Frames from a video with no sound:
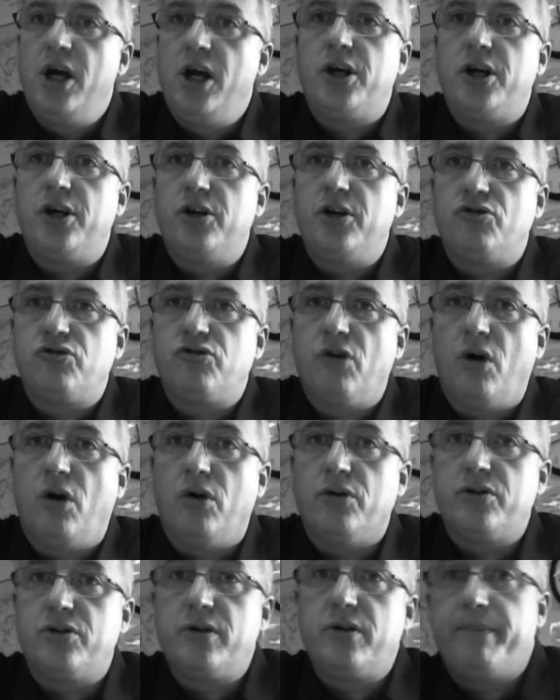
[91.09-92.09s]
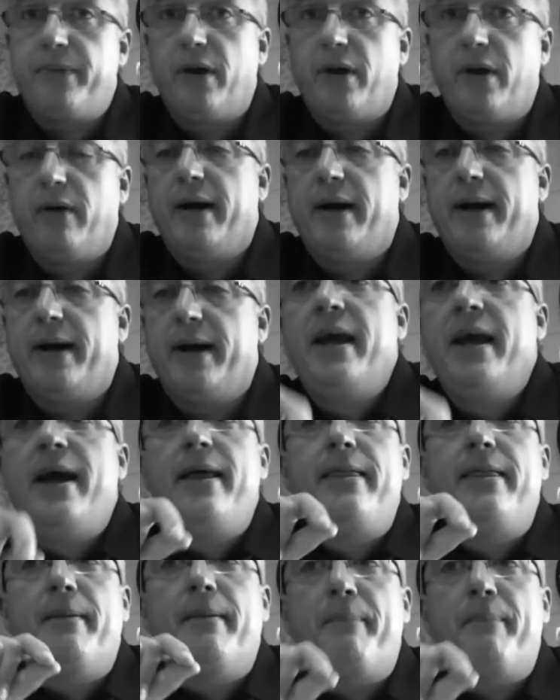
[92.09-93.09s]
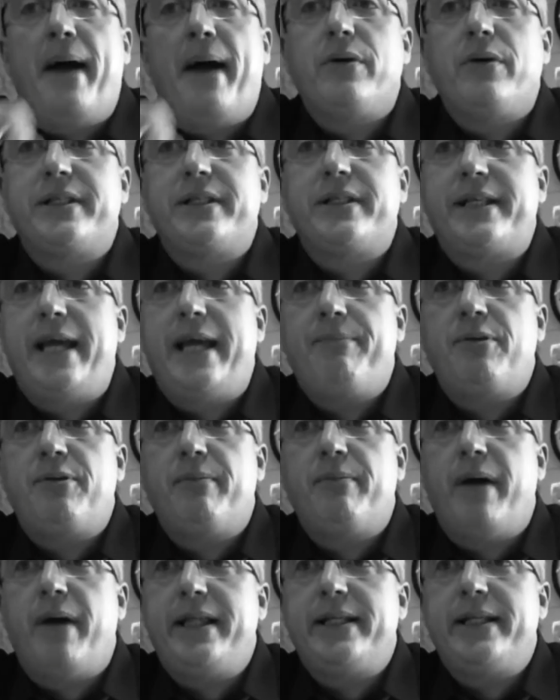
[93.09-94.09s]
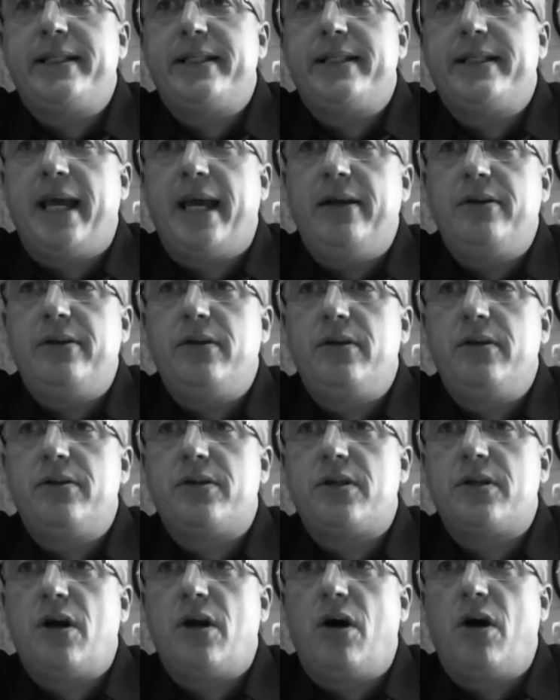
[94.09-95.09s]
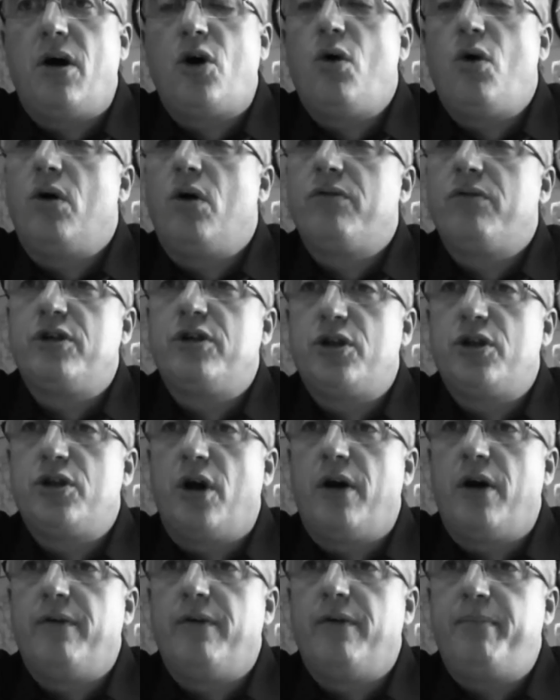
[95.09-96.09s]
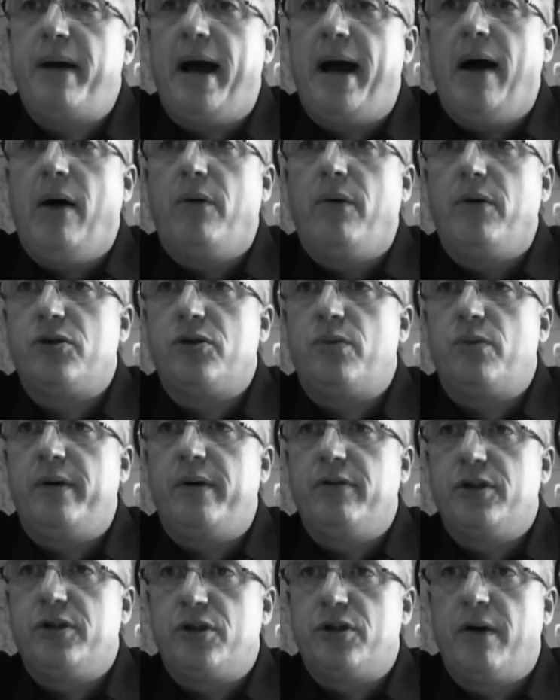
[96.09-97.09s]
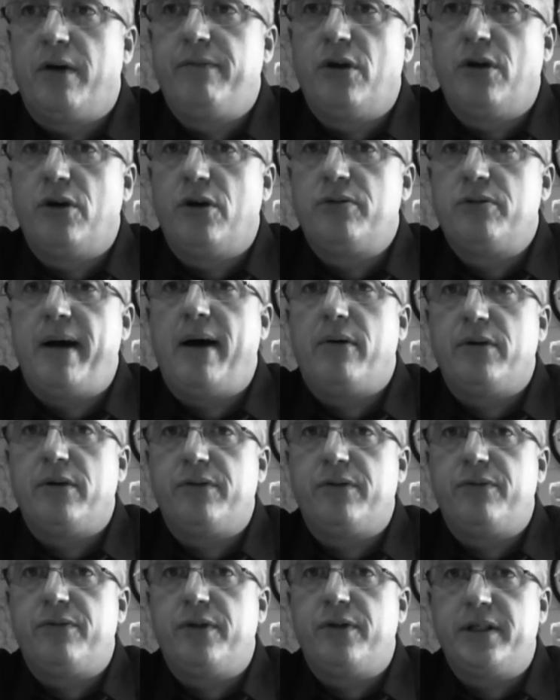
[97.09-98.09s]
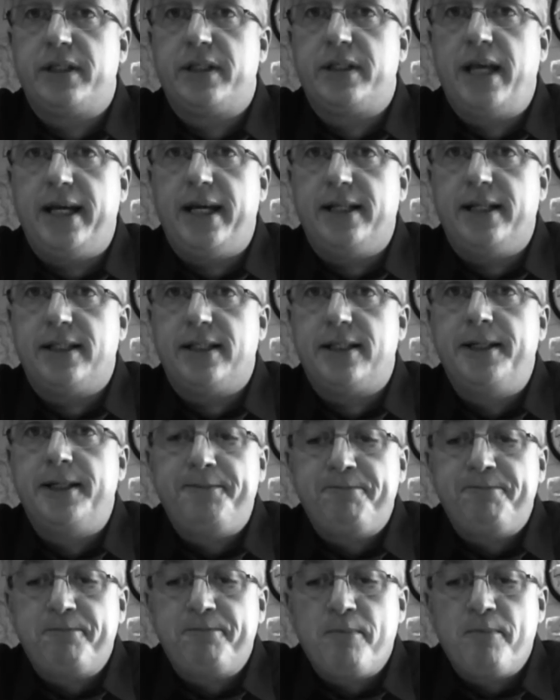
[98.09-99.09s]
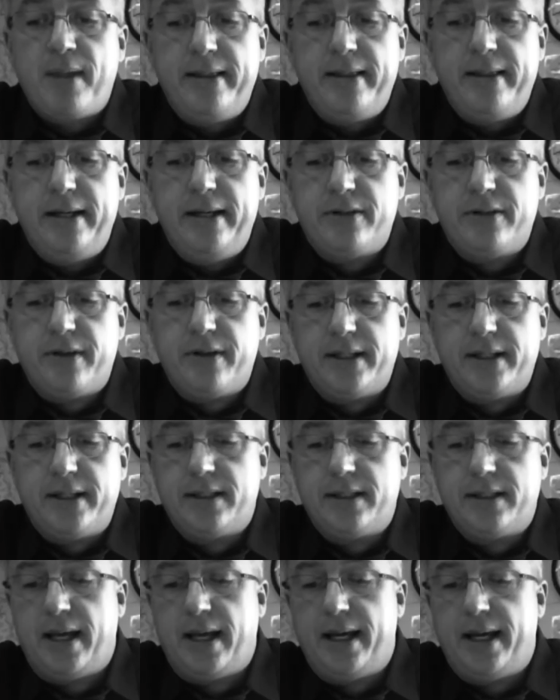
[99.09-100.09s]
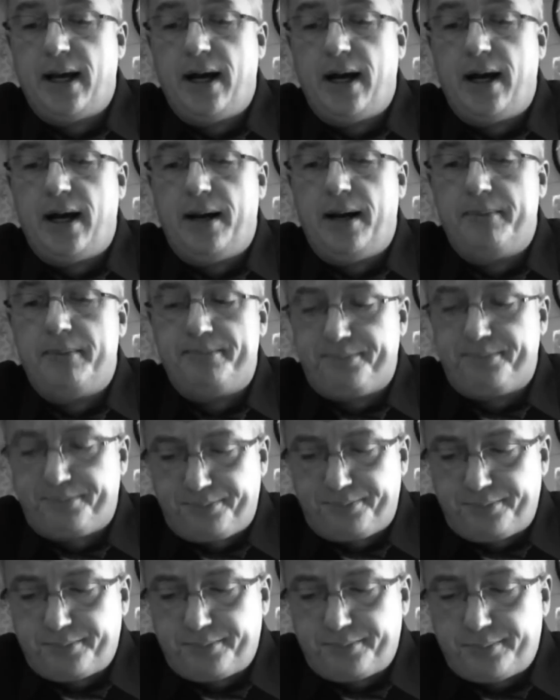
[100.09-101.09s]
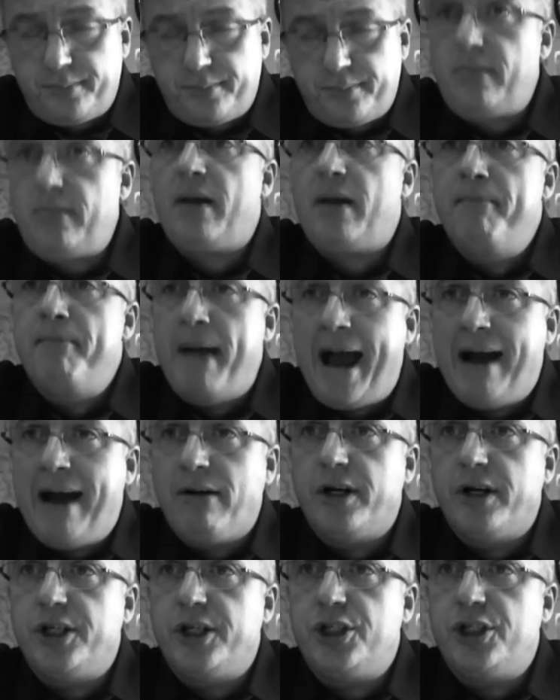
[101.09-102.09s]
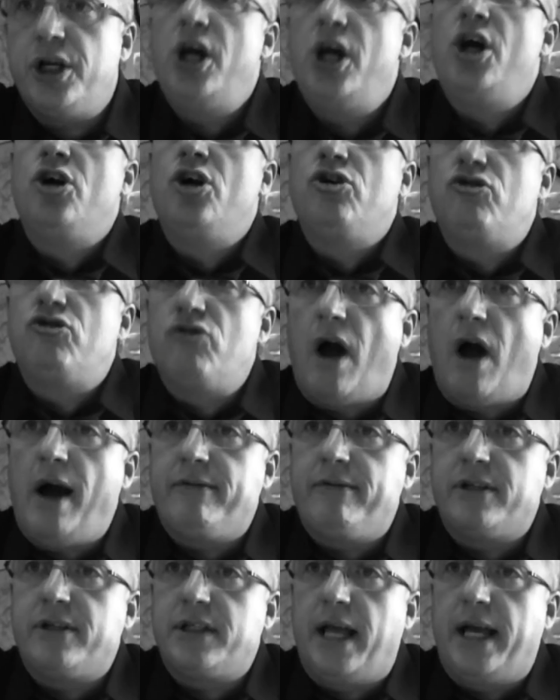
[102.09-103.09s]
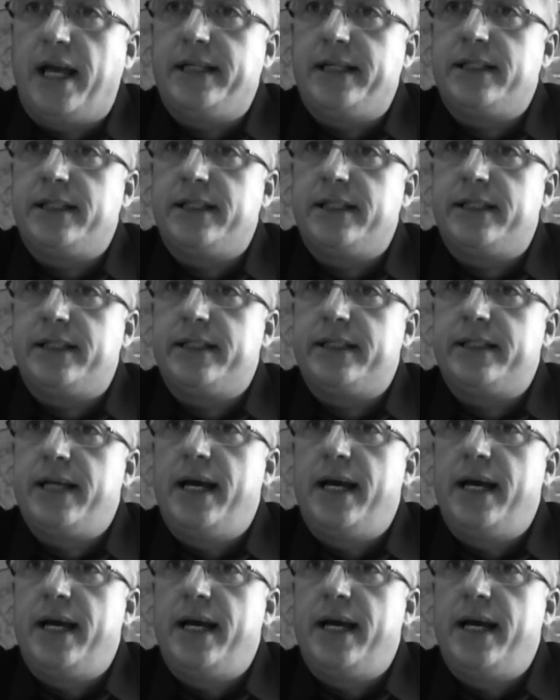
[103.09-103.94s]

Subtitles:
controls. All right, the powers kept by the states are called reserved powers. We reserve those powers for the states. These are things like marriage, driver's licenses,